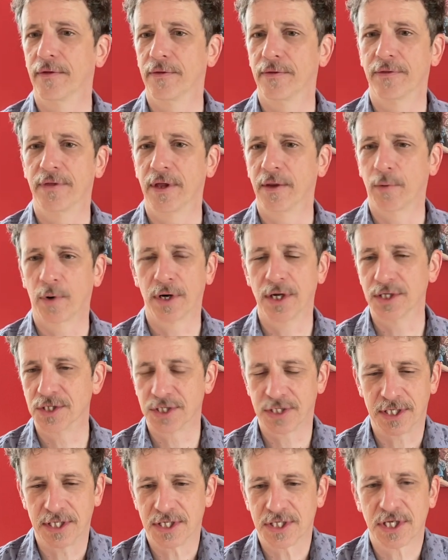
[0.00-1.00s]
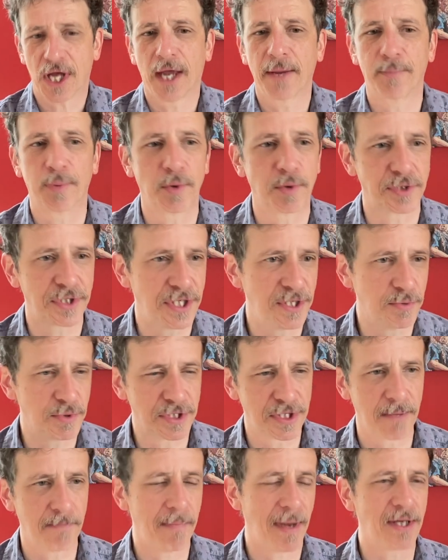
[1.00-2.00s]
they were his disciples. He
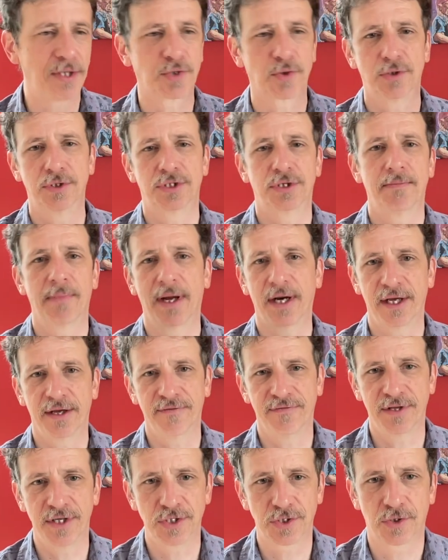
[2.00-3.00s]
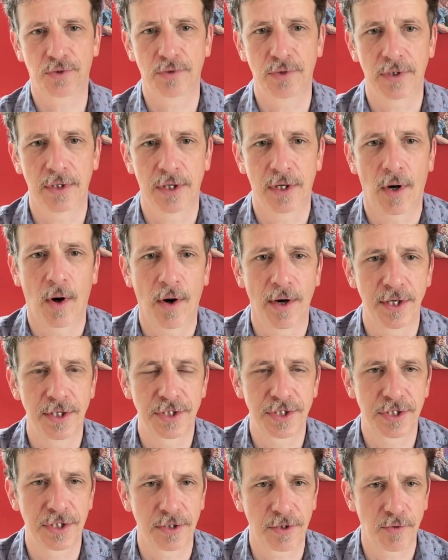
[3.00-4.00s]
was the mentor to many of these
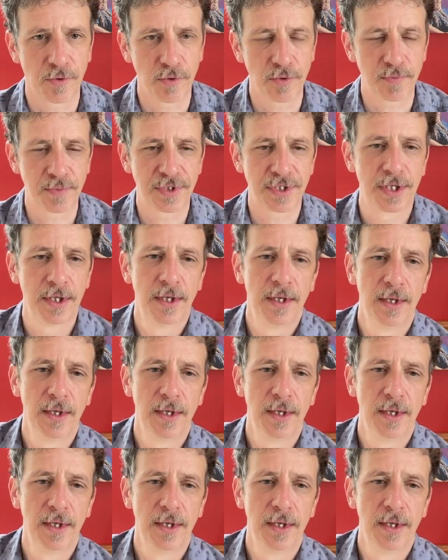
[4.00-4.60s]
artists and groups.